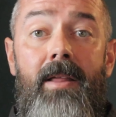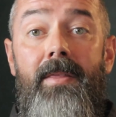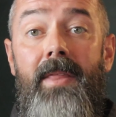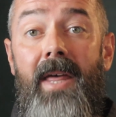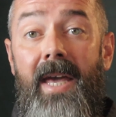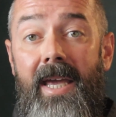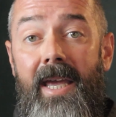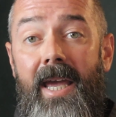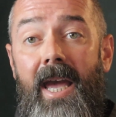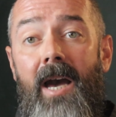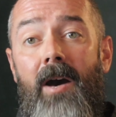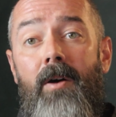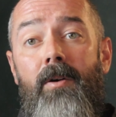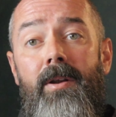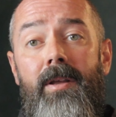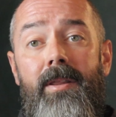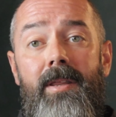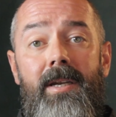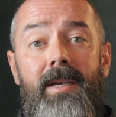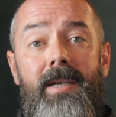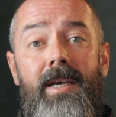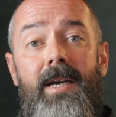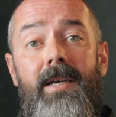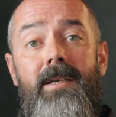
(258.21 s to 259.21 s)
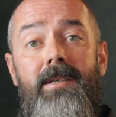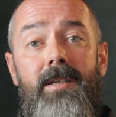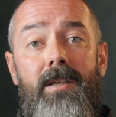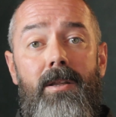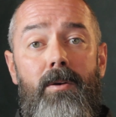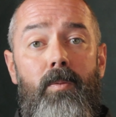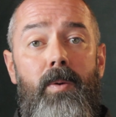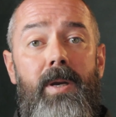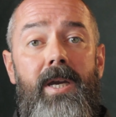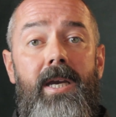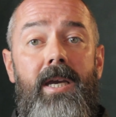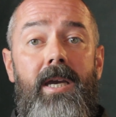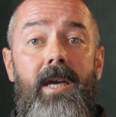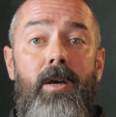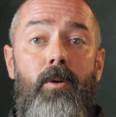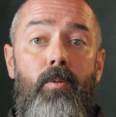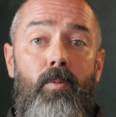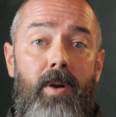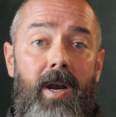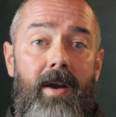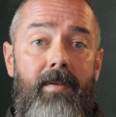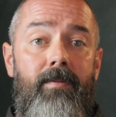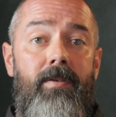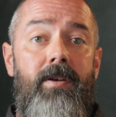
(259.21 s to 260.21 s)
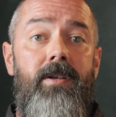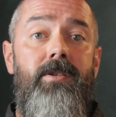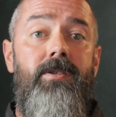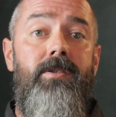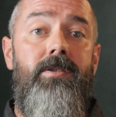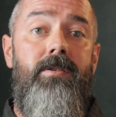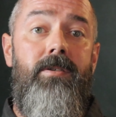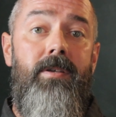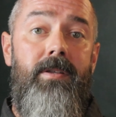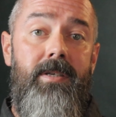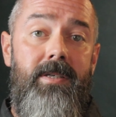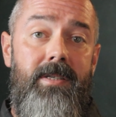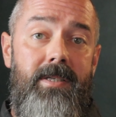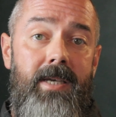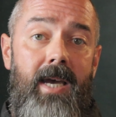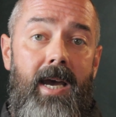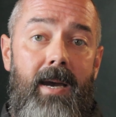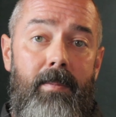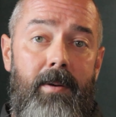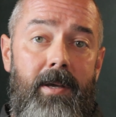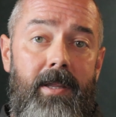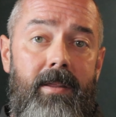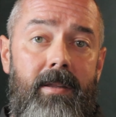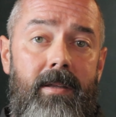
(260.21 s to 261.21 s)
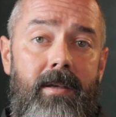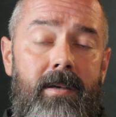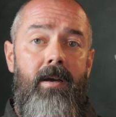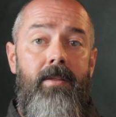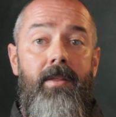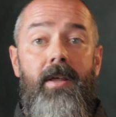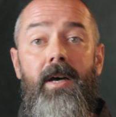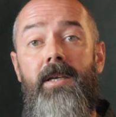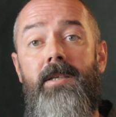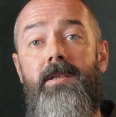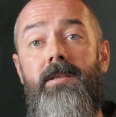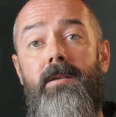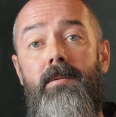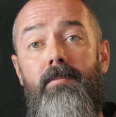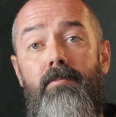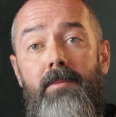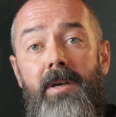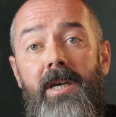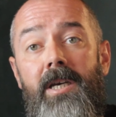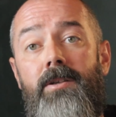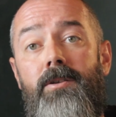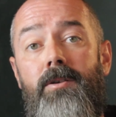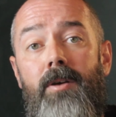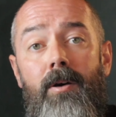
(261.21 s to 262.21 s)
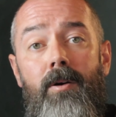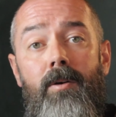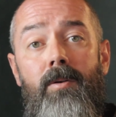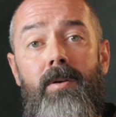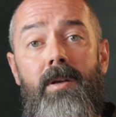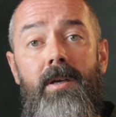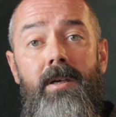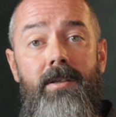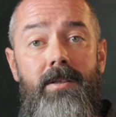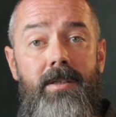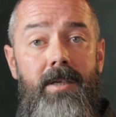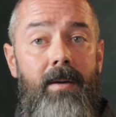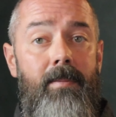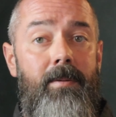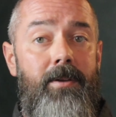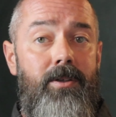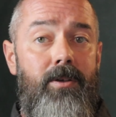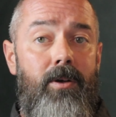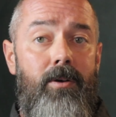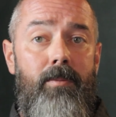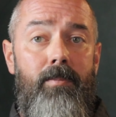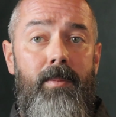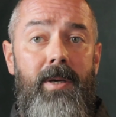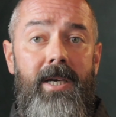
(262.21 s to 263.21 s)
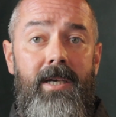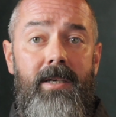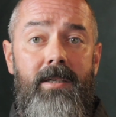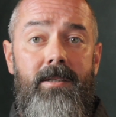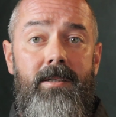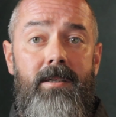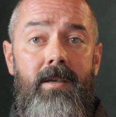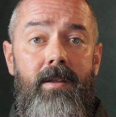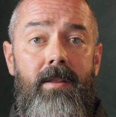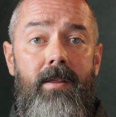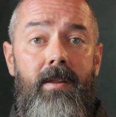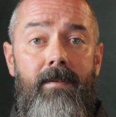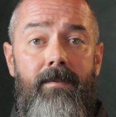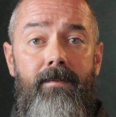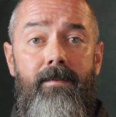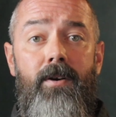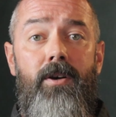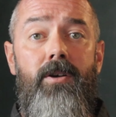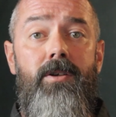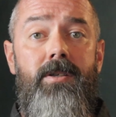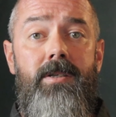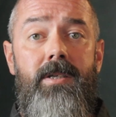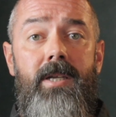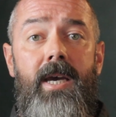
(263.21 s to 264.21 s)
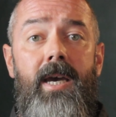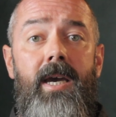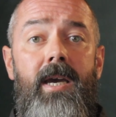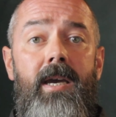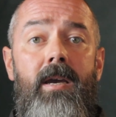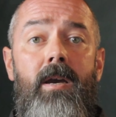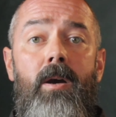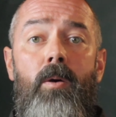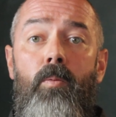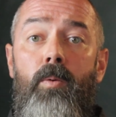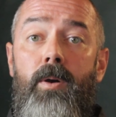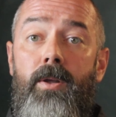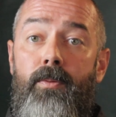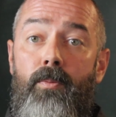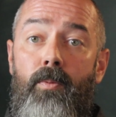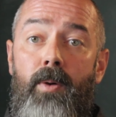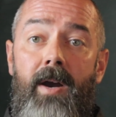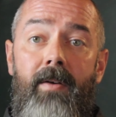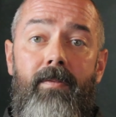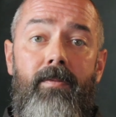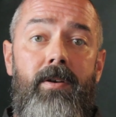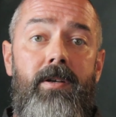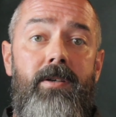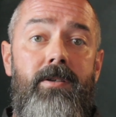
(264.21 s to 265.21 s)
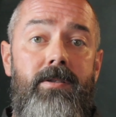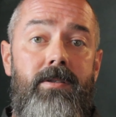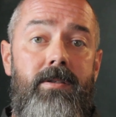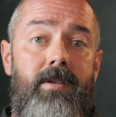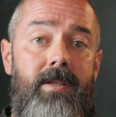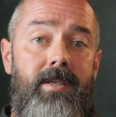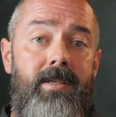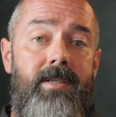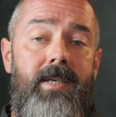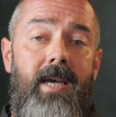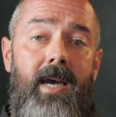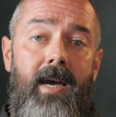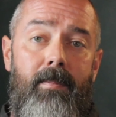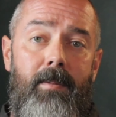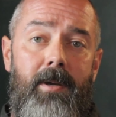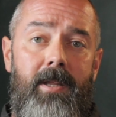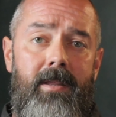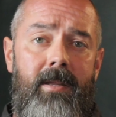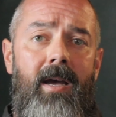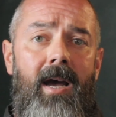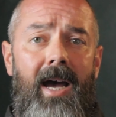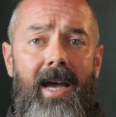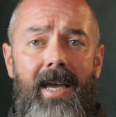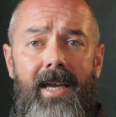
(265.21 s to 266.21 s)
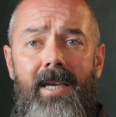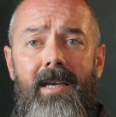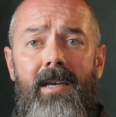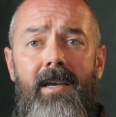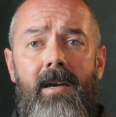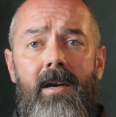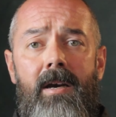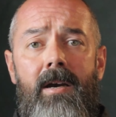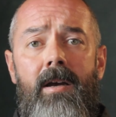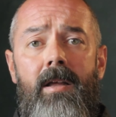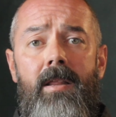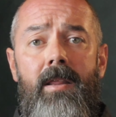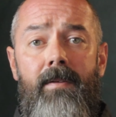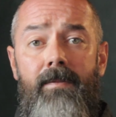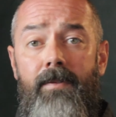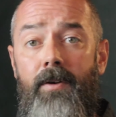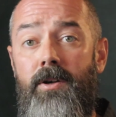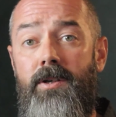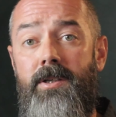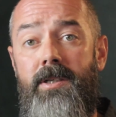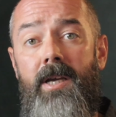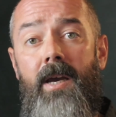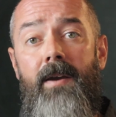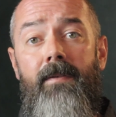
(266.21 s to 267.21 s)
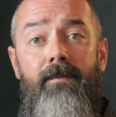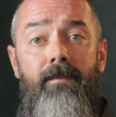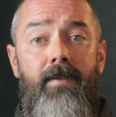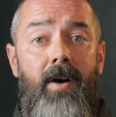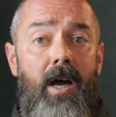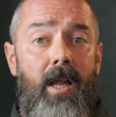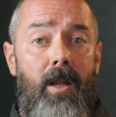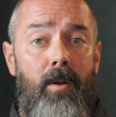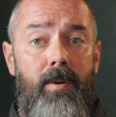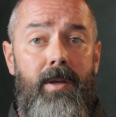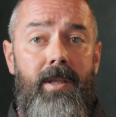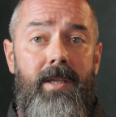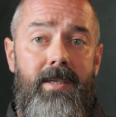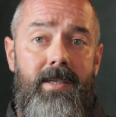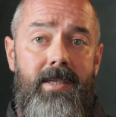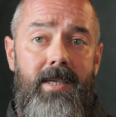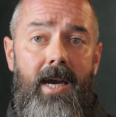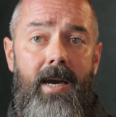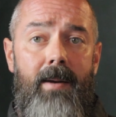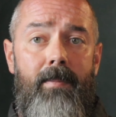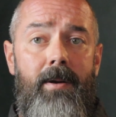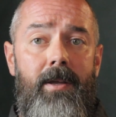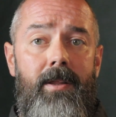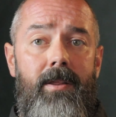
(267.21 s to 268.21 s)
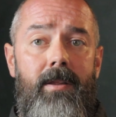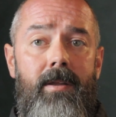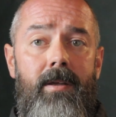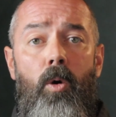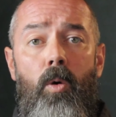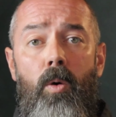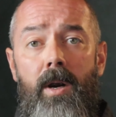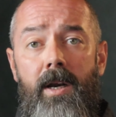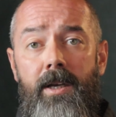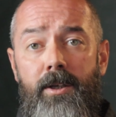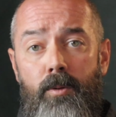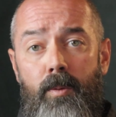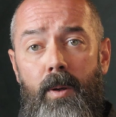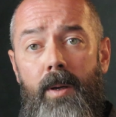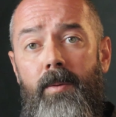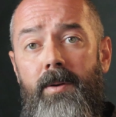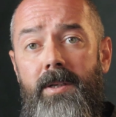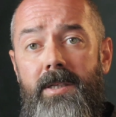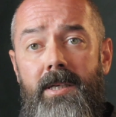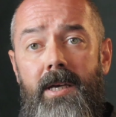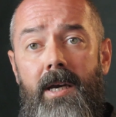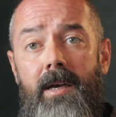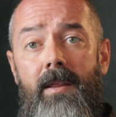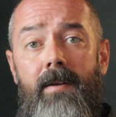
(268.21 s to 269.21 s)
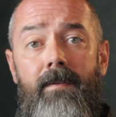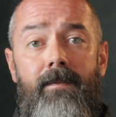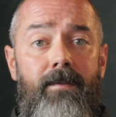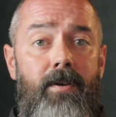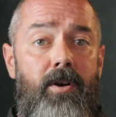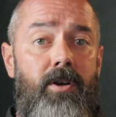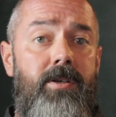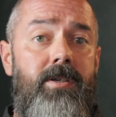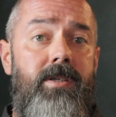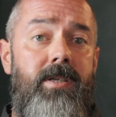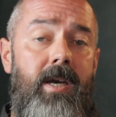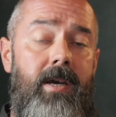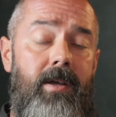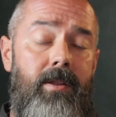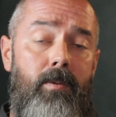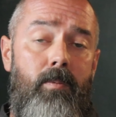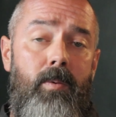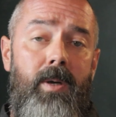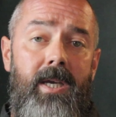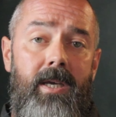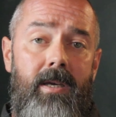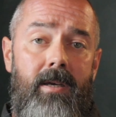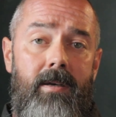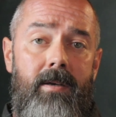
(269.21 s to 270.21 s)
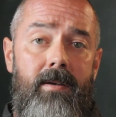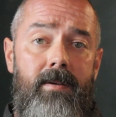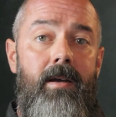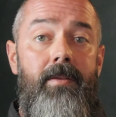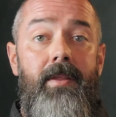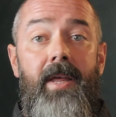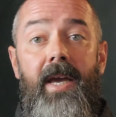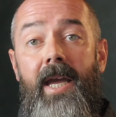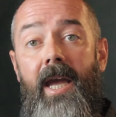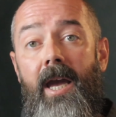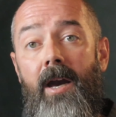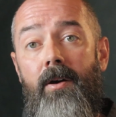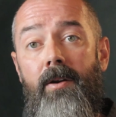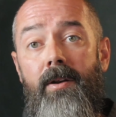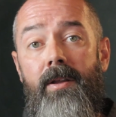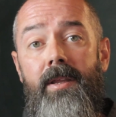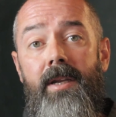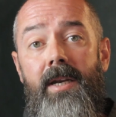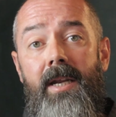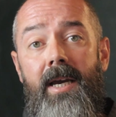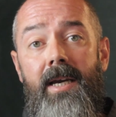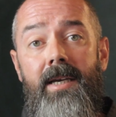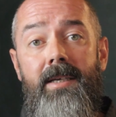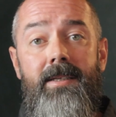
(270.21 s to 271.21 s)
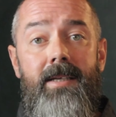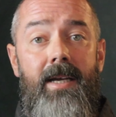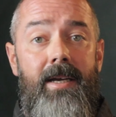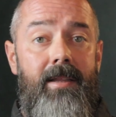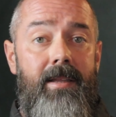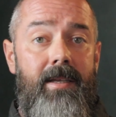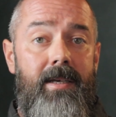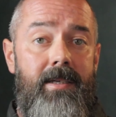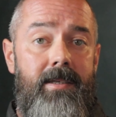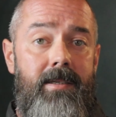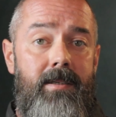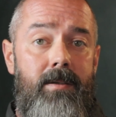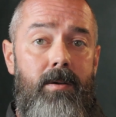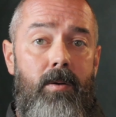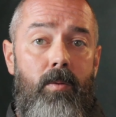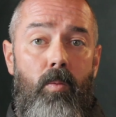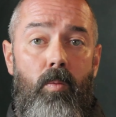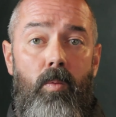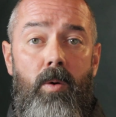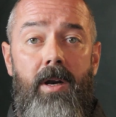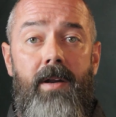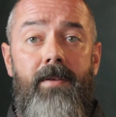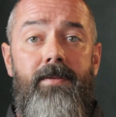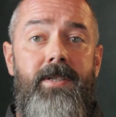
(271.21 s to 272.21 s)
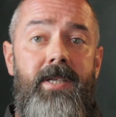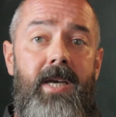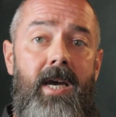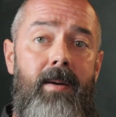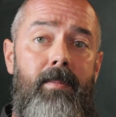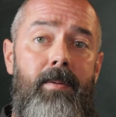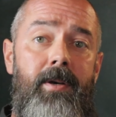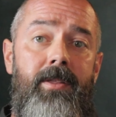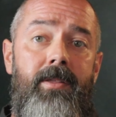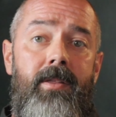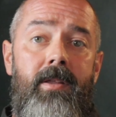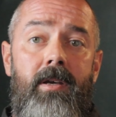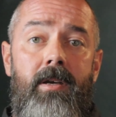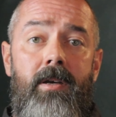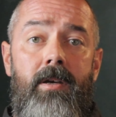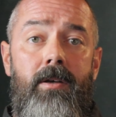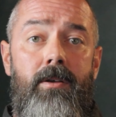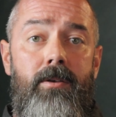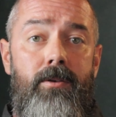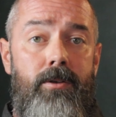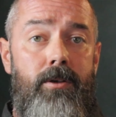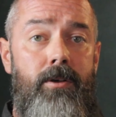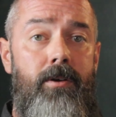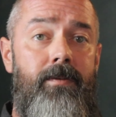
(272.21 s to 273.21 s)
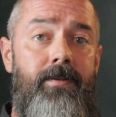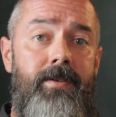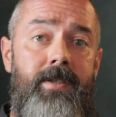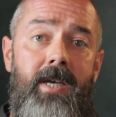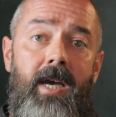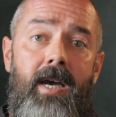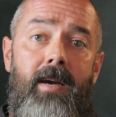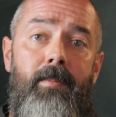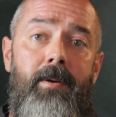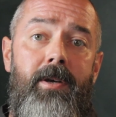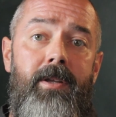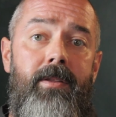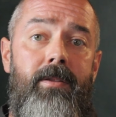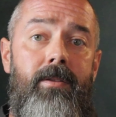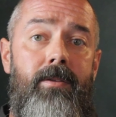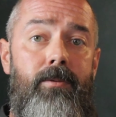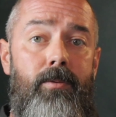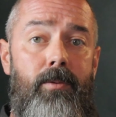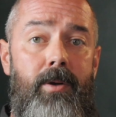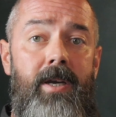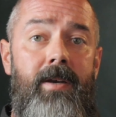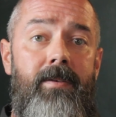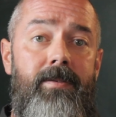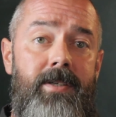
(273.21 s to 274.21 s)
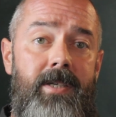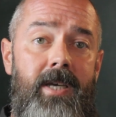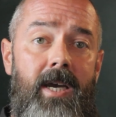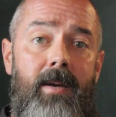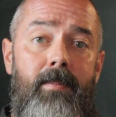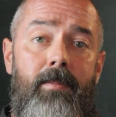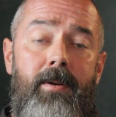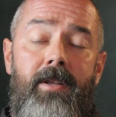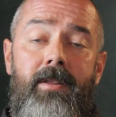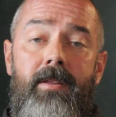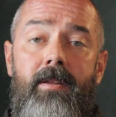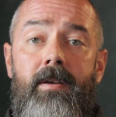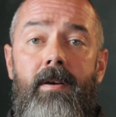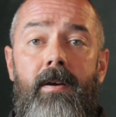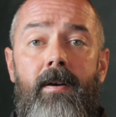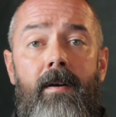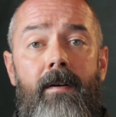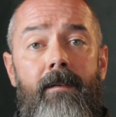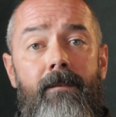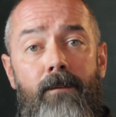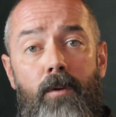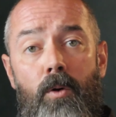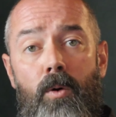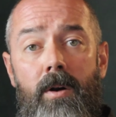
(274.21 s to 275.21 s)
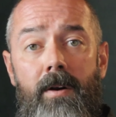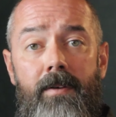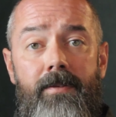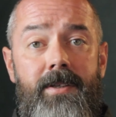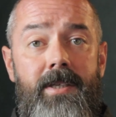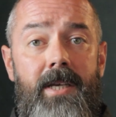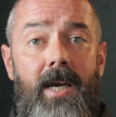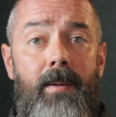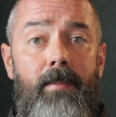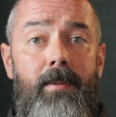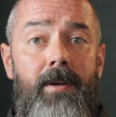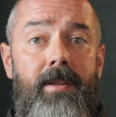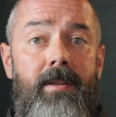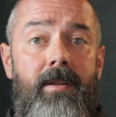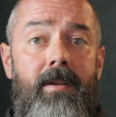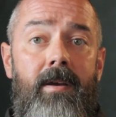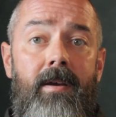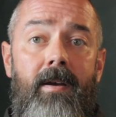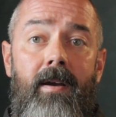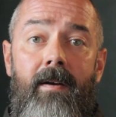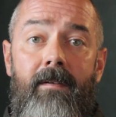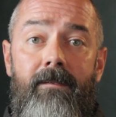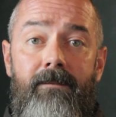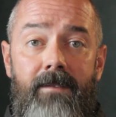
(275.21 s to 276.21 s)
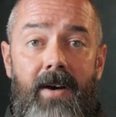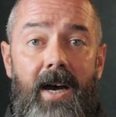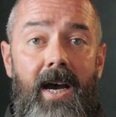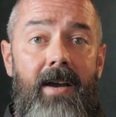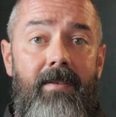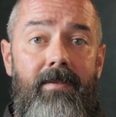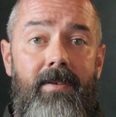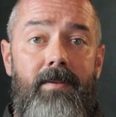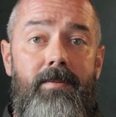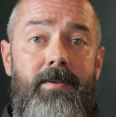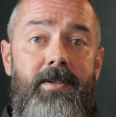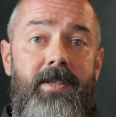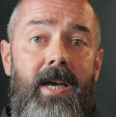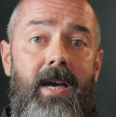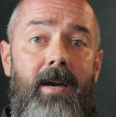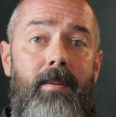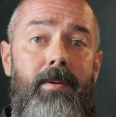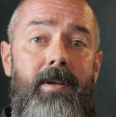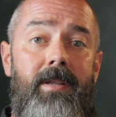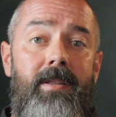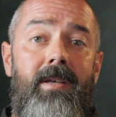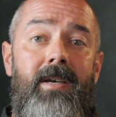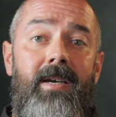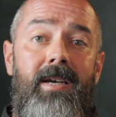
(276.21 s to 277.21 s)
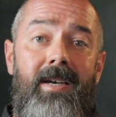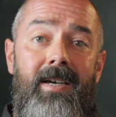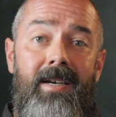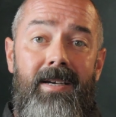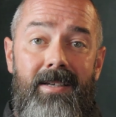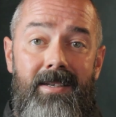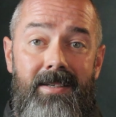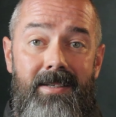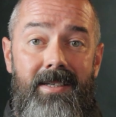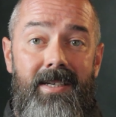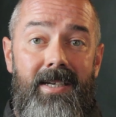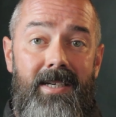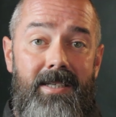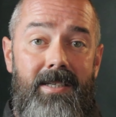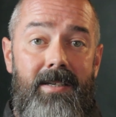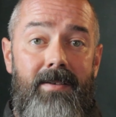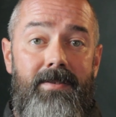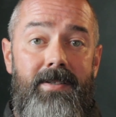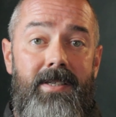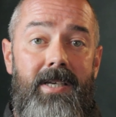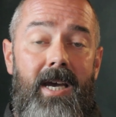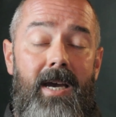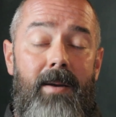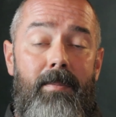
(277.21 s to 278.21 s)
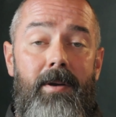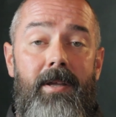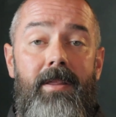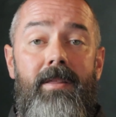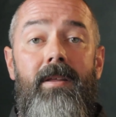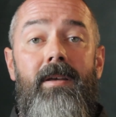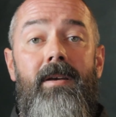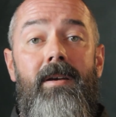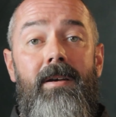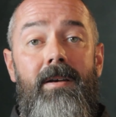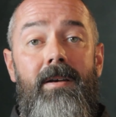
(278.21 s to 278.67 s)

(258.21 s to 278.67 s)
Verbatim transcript: They counted the days of the week in reference to the Sabbath. Thus, miaton sabbaton means the first day with reference to the Sabbath, i.e., the first day following the Sabbath, or as we would say, the first day of the week. They counted the days like this one of Sabbath, two of Sabbath, three of Sabbath, four of Sabbath, five of Sabbath, six of Sabbath,